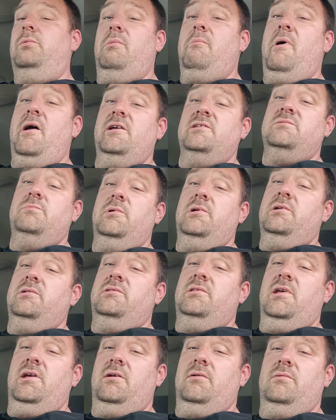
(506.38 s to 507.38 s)
reminds me,
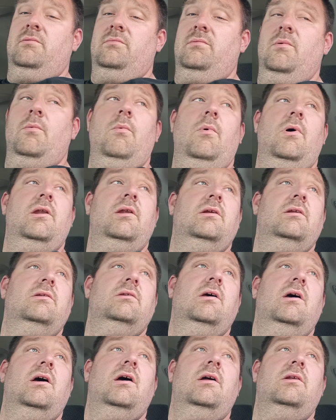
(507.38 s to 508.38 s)
the one
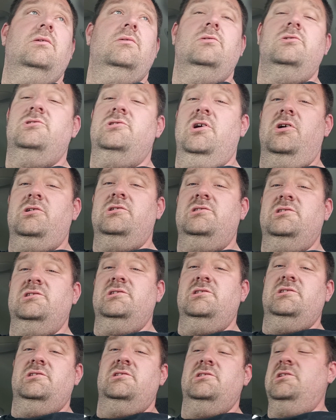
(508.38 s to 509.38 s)
in New
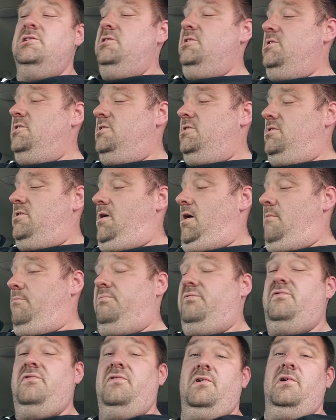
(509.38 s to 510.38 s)
Jersey's
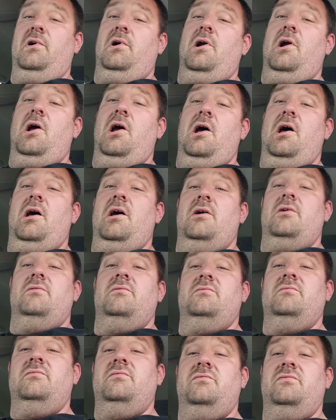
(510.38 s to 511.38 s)
up for
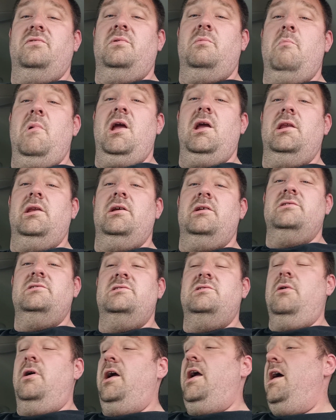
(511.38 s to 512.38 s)
maintenance,
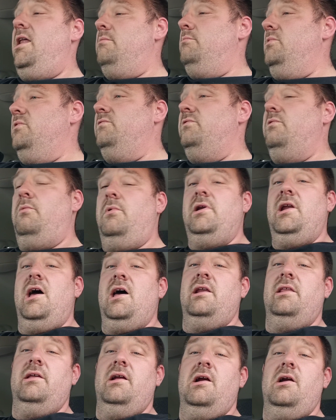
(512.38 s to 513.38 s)
so I got to move the one
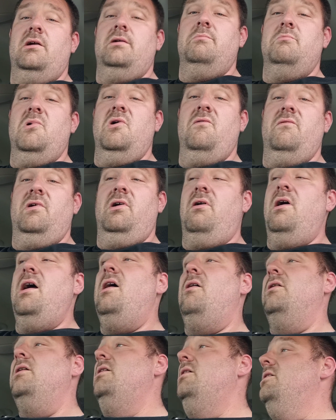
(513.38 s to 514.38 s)
out of there and move it
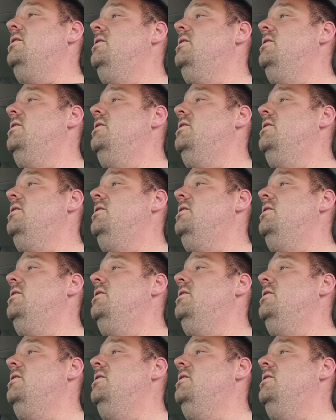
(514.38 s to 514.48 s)
around.